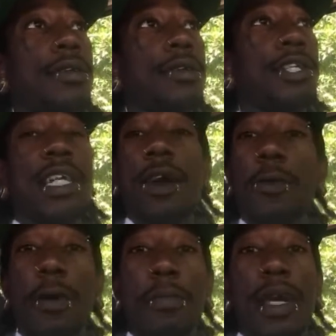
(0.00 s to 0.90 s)
Share it
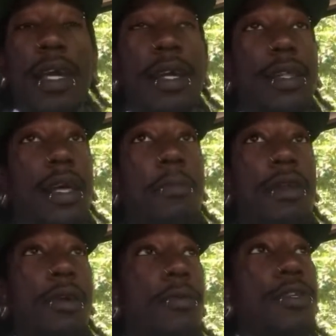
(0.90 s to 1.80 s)
with me. Let me
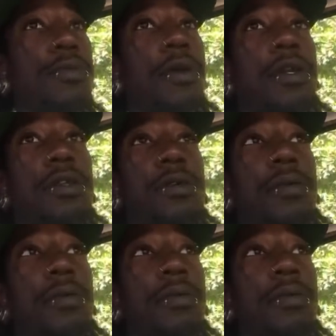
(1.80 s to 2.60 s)
know what you want to do.